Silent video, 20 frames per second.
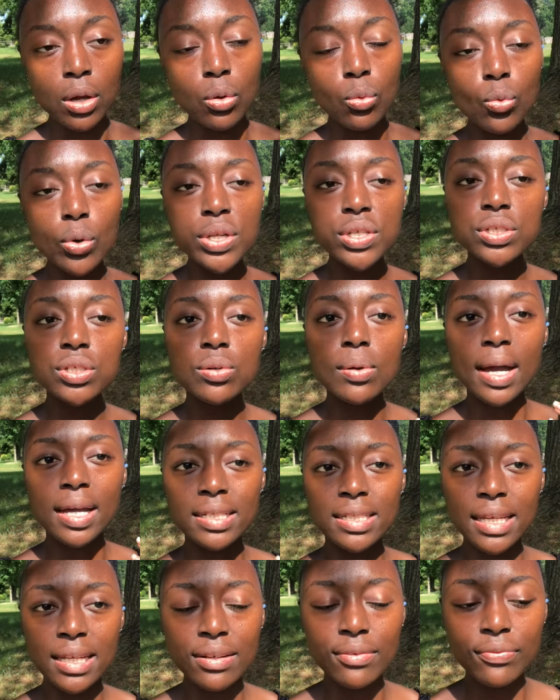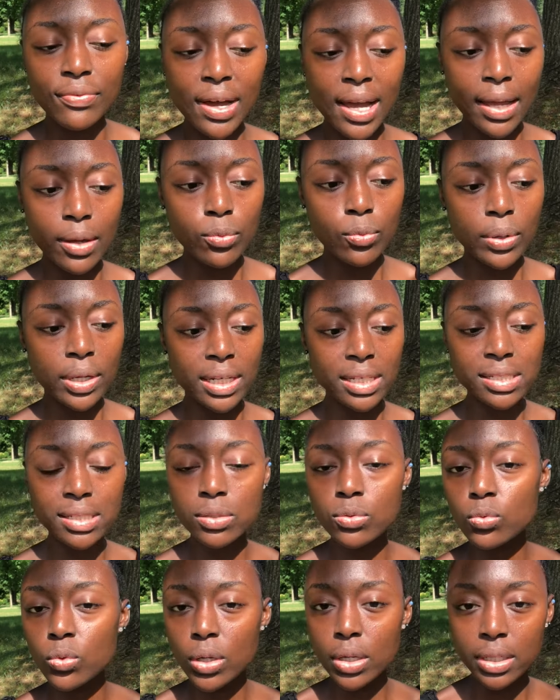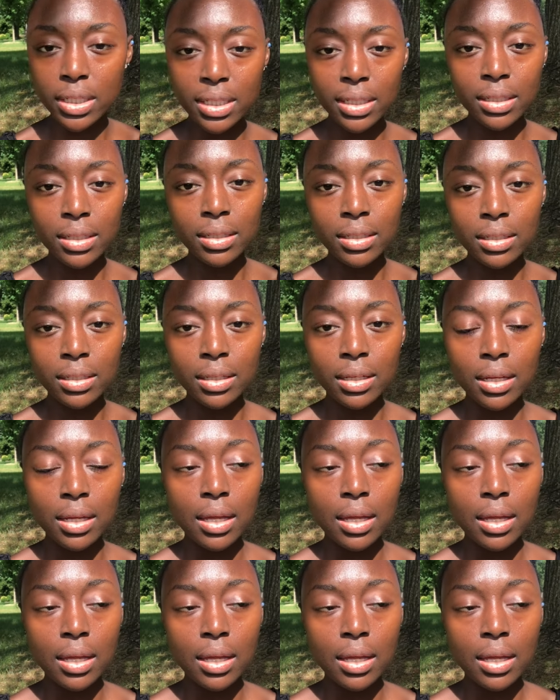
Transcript: Once you identify what isn't working,